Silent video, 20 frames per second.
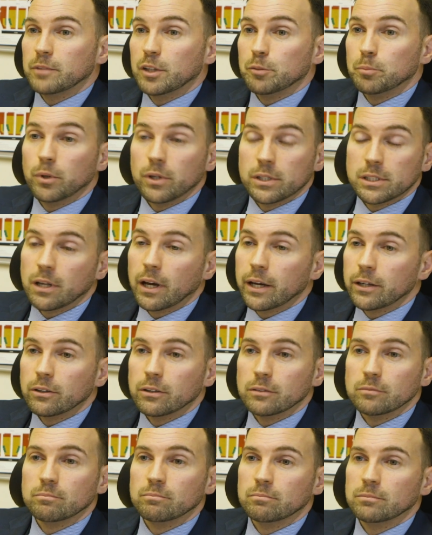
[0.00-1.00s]
They've put a sign
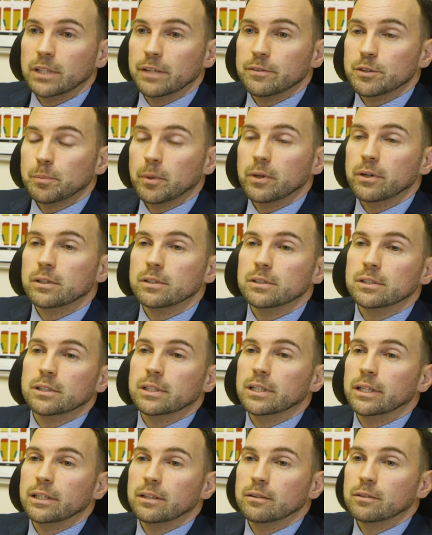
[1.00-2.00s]
on, they've spoken to
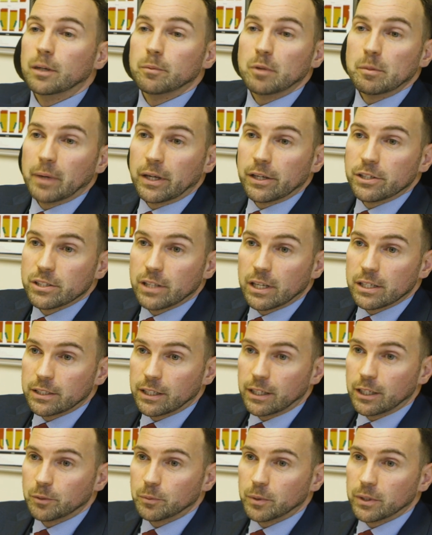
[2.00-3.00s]
the company manager they're
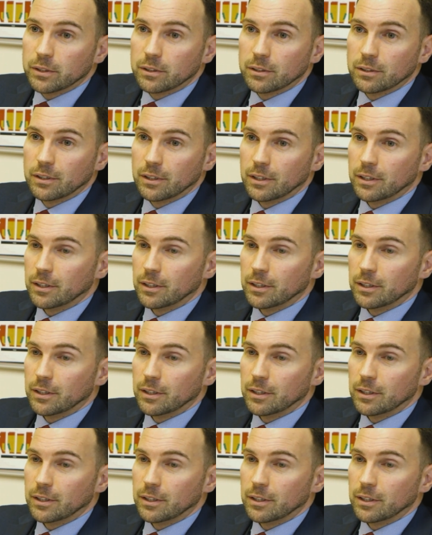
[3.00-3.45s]
dealing with,